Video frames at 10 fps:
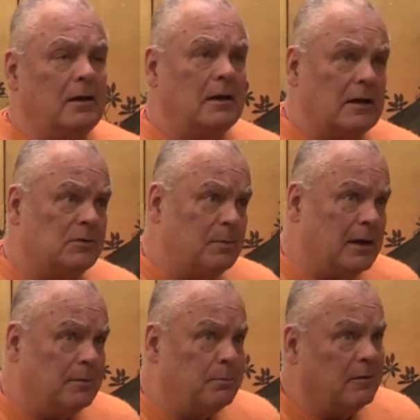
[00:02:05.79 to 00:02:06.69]
has
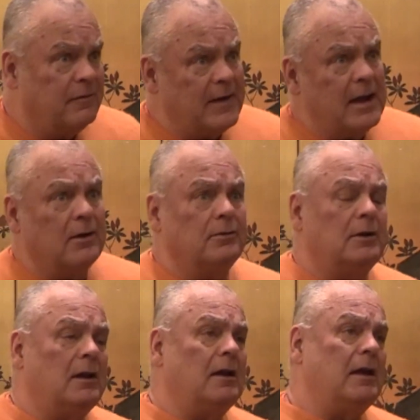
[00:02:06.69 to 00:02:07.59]
been profound,
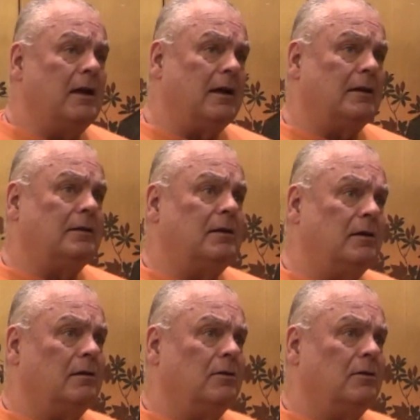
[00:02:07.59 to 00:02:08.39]
and